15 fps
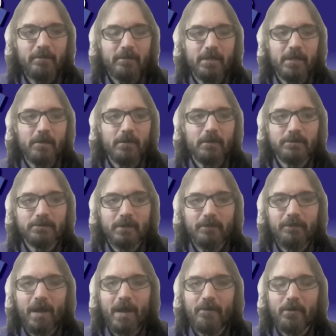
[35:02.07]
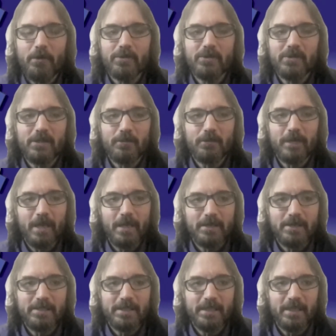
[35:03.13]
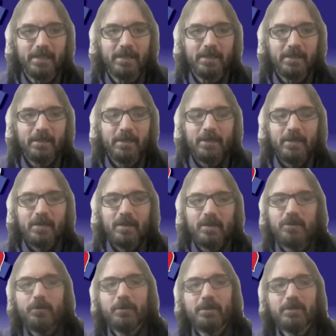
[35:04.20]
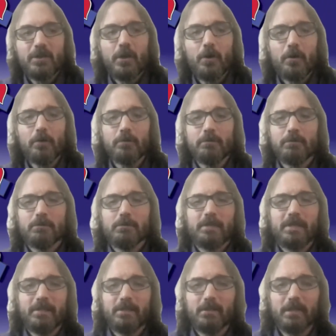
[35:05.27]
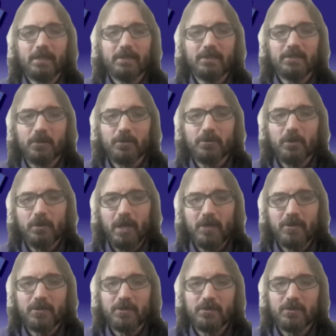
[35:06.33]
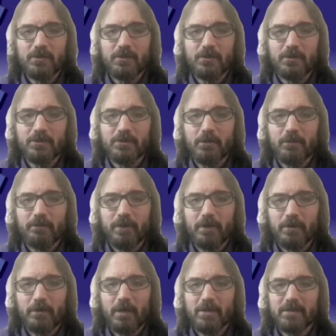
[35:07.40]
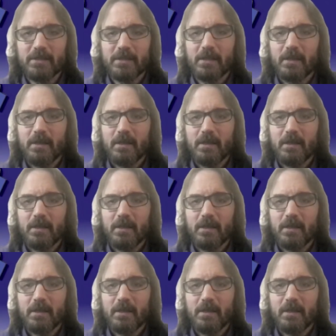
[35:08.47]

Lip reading: a 501c3 entity, can collect its own donations and do its own fundraising,